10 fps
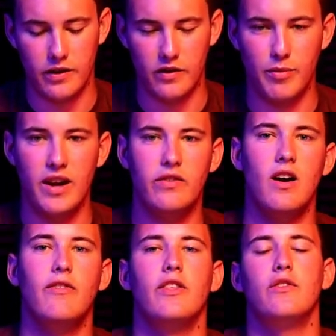It's based
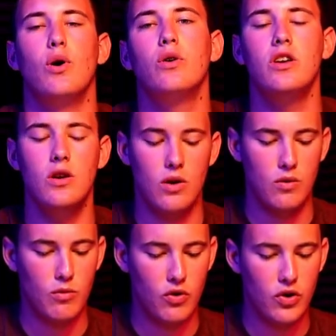off of the
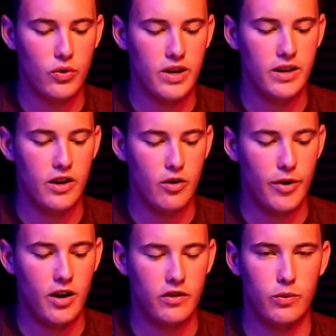Tokyo Marui
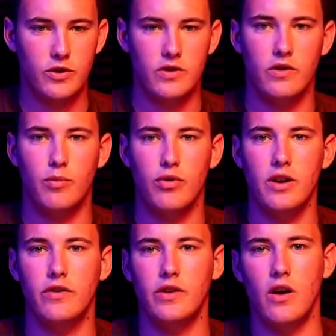gearbox, which is a
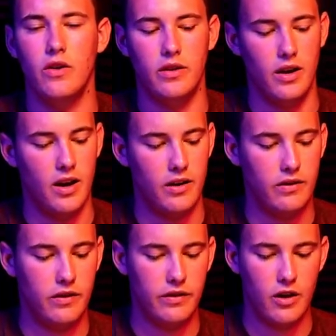pretty solid
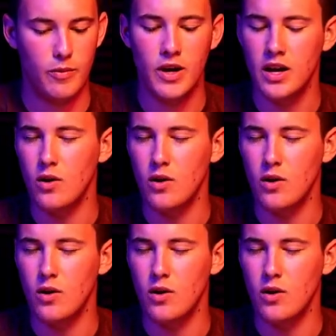system.